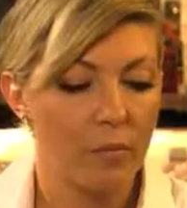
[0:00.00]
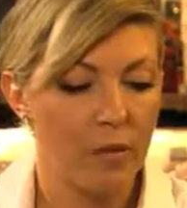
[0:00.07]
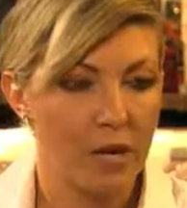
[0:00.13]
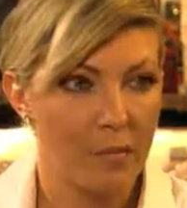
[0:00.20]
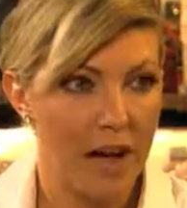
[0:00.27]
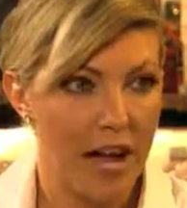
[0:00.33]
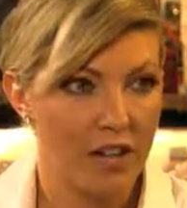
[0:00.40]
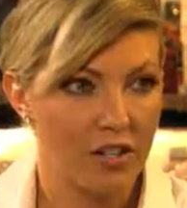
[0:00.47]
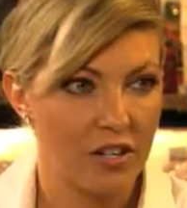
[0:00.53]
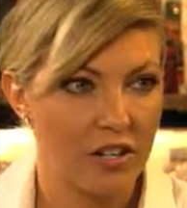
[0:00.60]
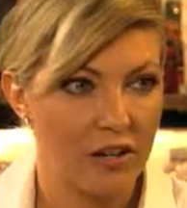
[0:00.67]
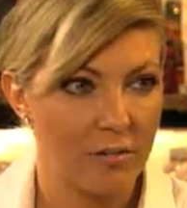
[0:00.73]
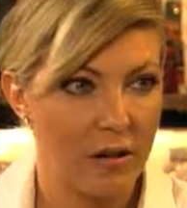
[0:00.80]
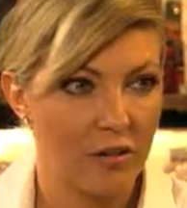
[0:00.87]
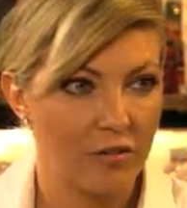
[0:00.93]
been pretty
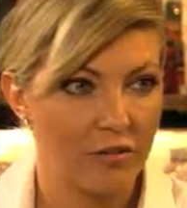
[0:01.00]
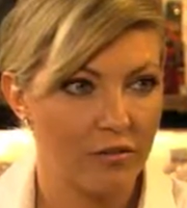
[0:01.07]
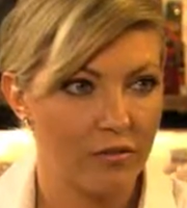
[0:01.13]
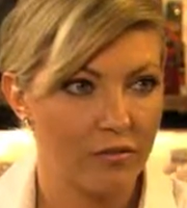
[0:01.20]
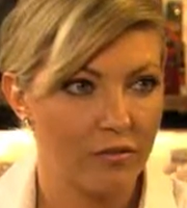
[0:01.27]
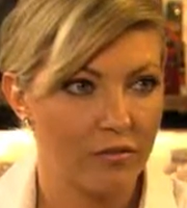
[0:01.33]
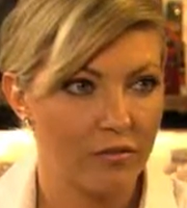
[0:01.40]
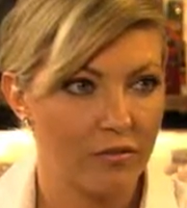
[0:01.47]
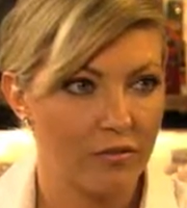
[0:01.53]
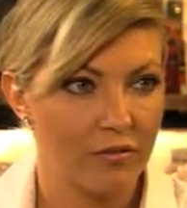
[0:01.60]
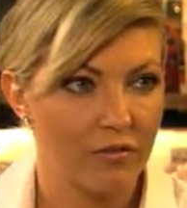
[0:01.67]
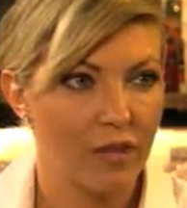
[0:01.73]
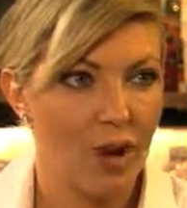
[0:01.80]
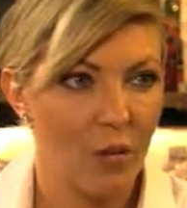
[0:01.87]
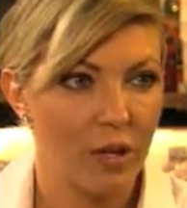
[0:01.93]
passionate about
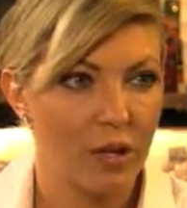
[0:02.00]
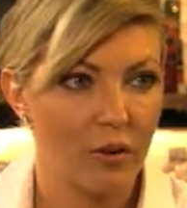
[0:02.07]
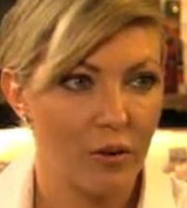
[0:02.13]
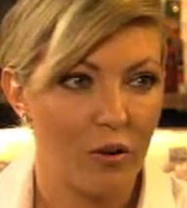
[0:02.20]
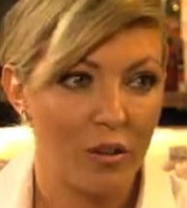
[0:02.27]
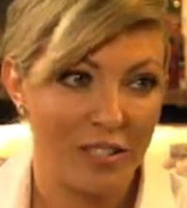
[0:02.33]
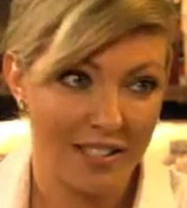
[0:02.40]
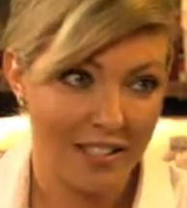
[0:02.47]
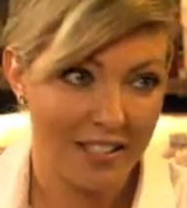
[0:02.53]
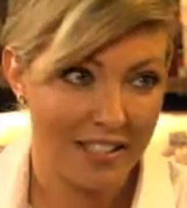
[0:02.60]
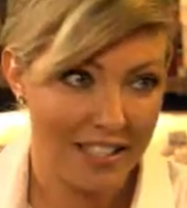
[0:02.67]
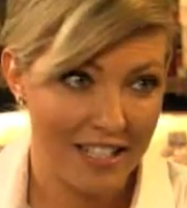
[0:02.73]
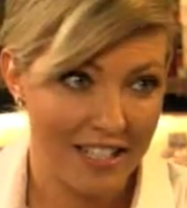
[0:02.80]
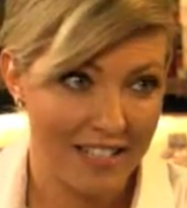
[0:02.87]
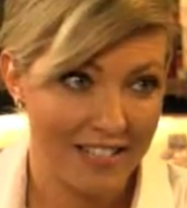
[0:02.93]
knowing you're going to
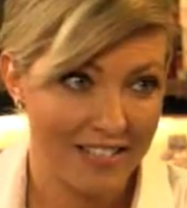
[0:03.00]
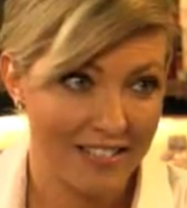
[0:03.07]
succeed?